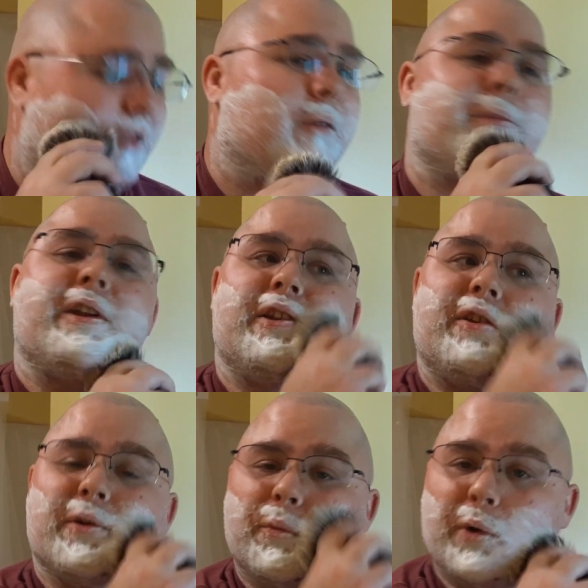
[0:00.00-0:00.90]
limited
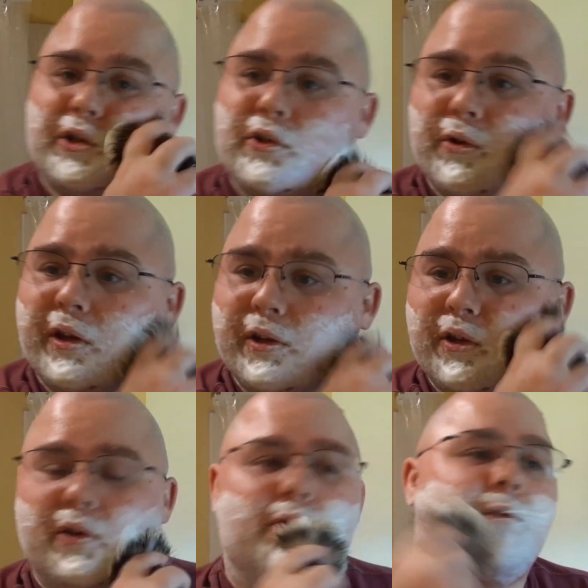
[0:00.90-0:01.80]
to what you can
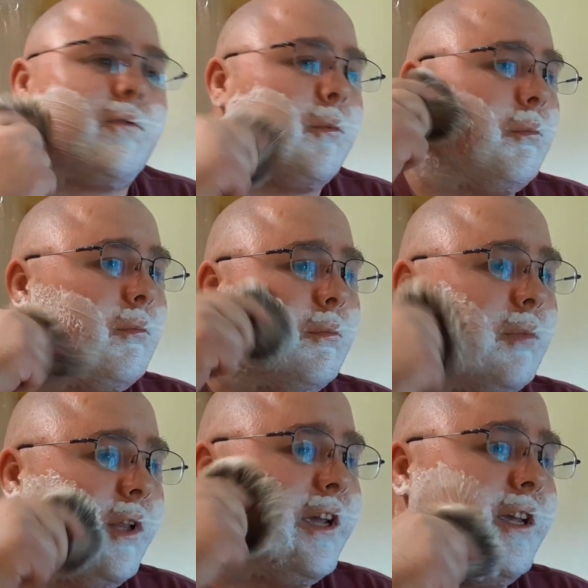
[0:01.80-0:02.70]
use for
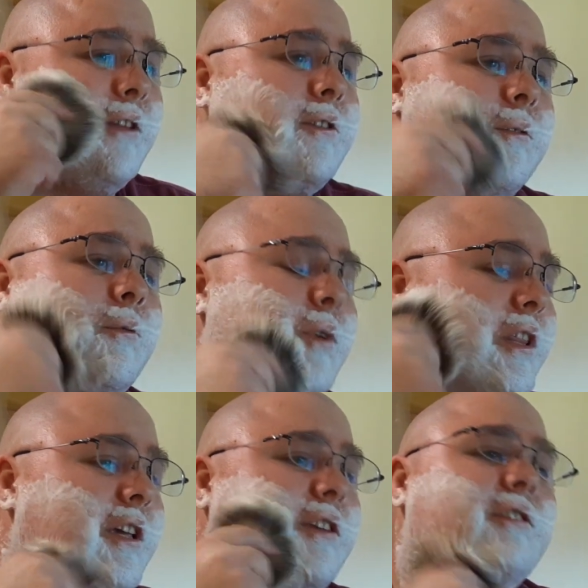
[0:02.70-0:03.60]
blades with
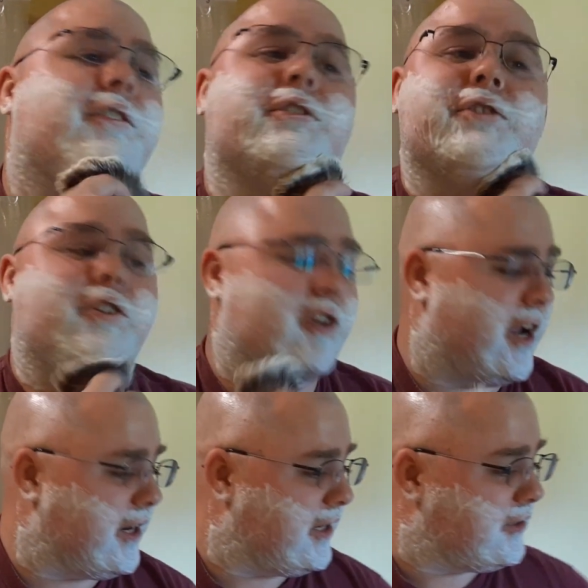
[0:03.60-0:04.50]
these. There's the
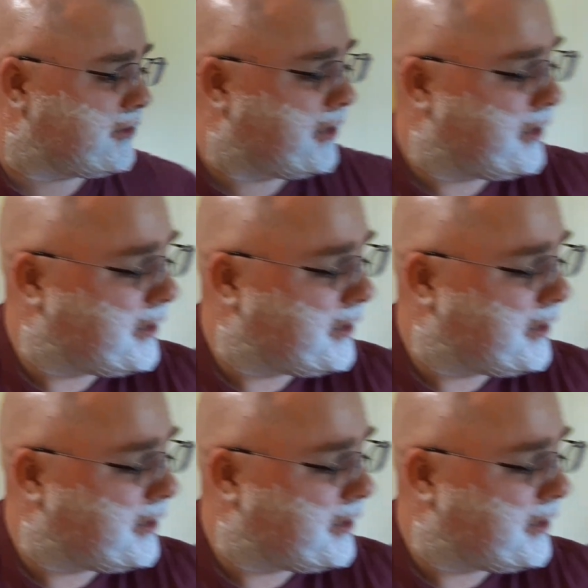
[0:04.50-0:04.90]
Chinese